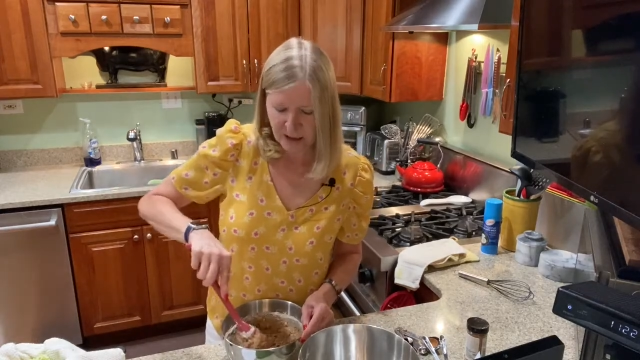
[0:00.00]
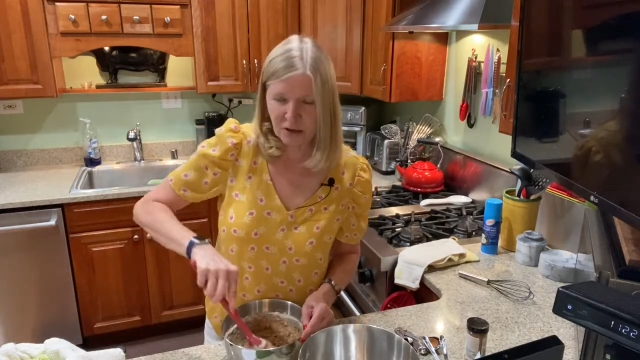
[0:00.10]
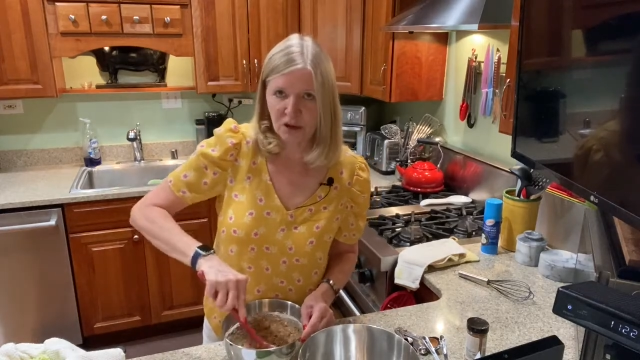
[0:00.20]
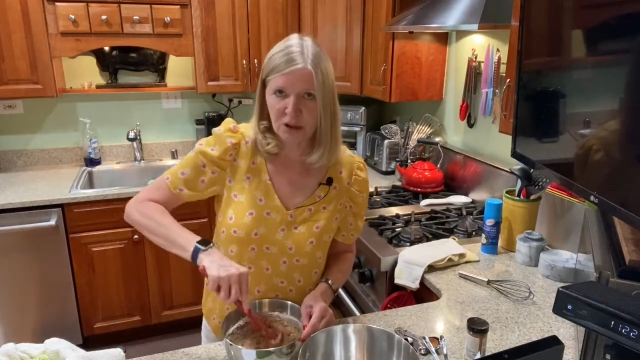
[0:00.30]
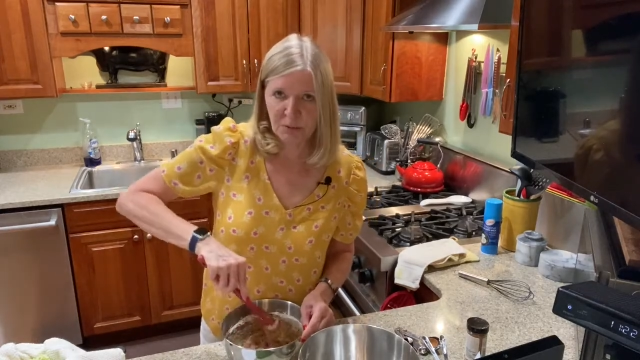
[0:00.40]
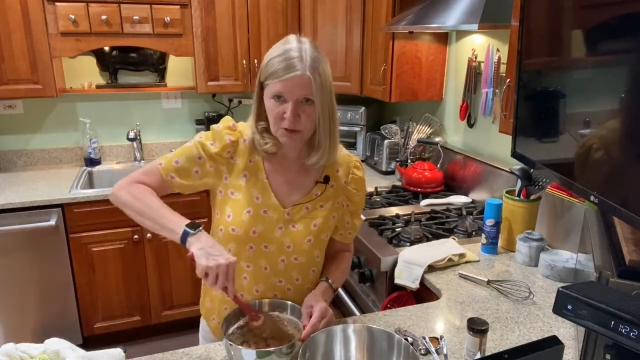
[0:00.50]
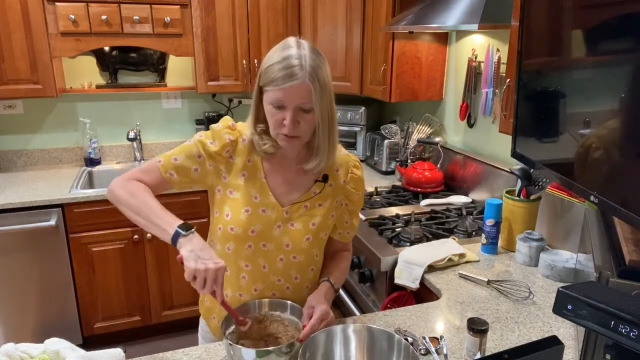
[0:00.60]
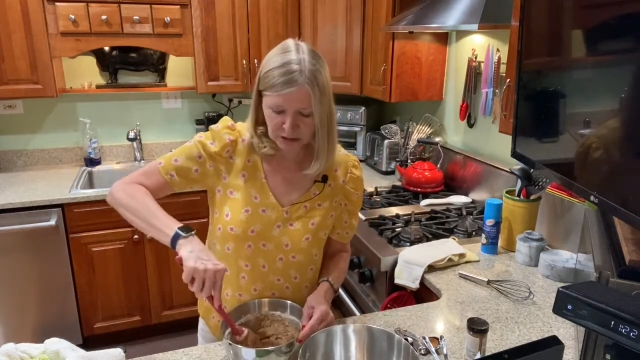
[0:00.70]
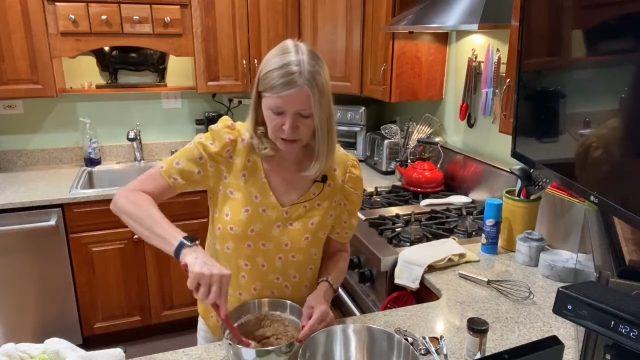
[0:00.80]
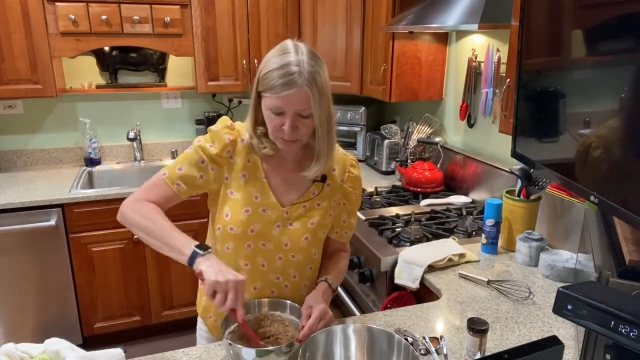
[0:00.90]
a German
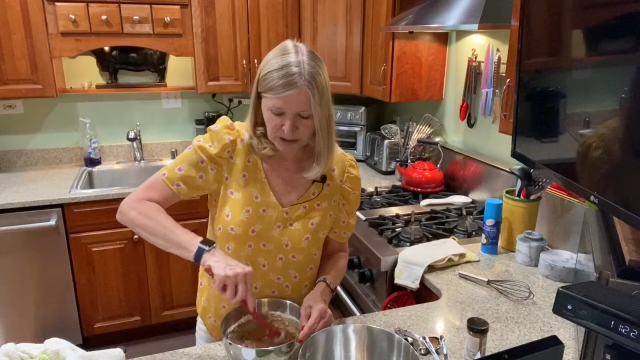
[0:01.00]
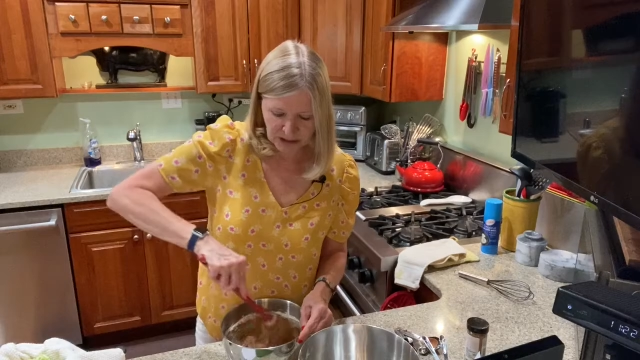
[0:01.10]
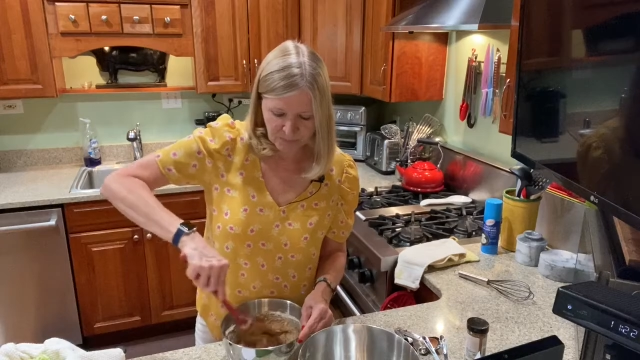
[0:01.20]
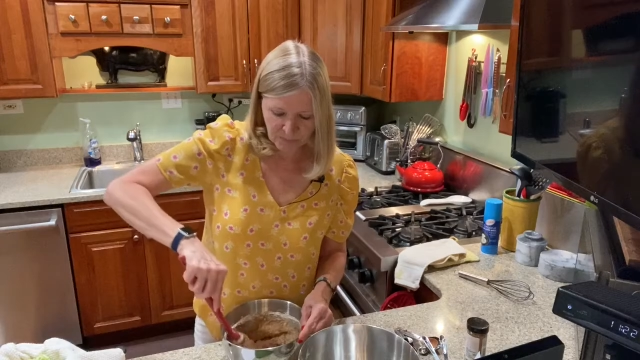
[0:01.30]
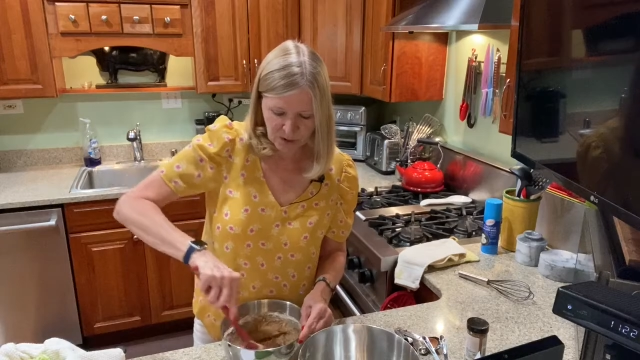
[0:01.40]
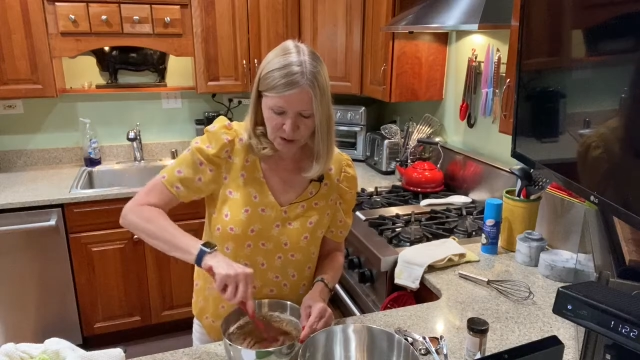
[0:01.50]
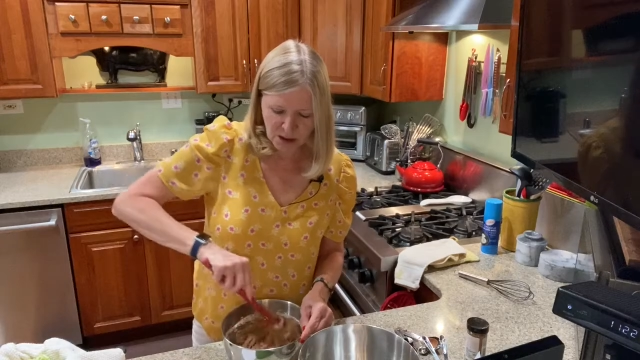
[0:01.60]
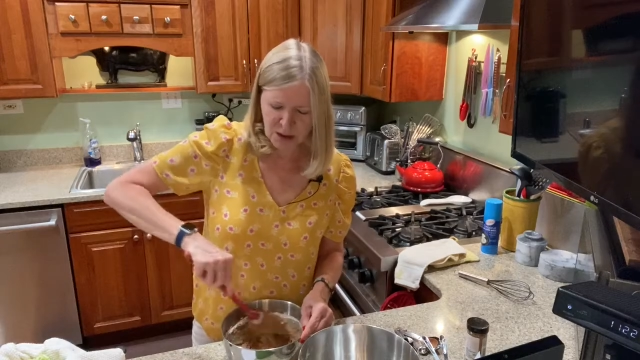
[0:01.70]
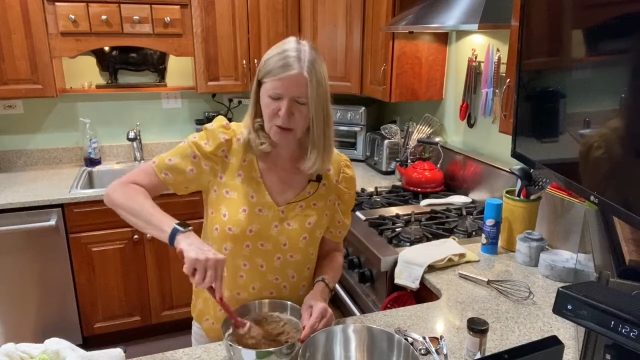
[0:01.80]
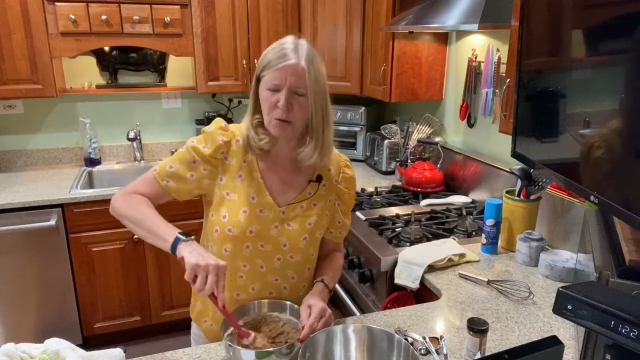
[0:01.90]
recipe.
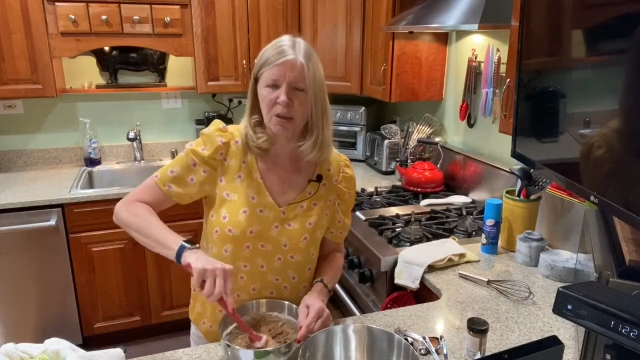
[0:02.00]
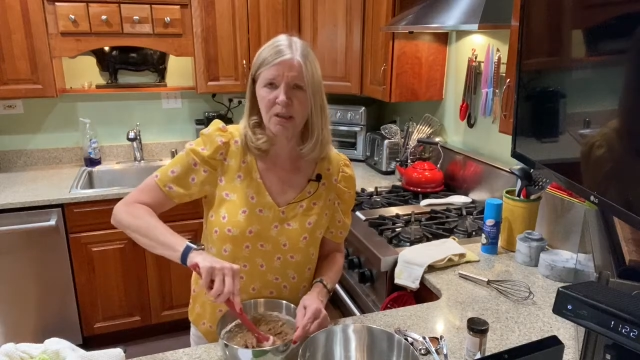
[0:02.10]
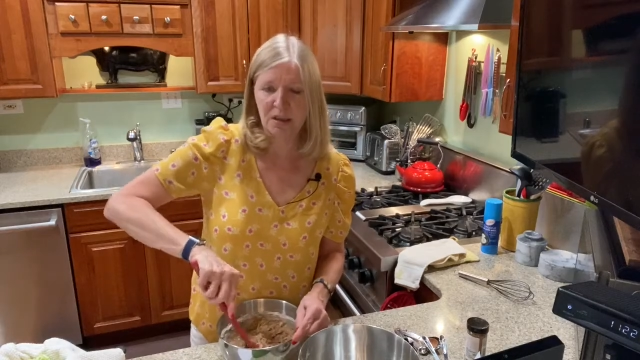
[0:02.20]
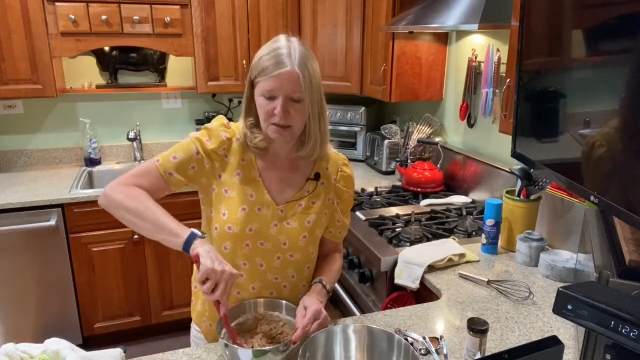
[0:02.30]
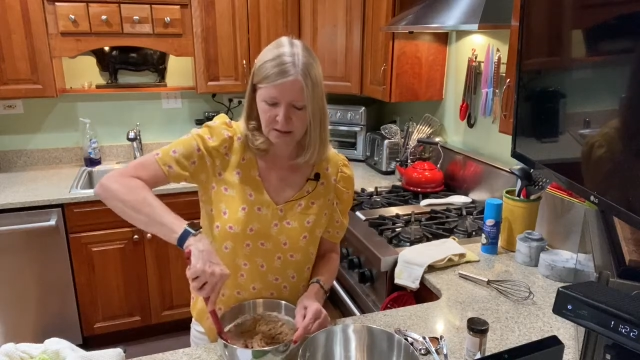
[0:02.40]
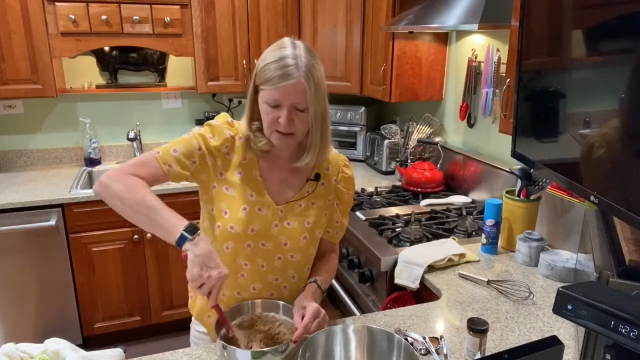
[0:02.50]
So good.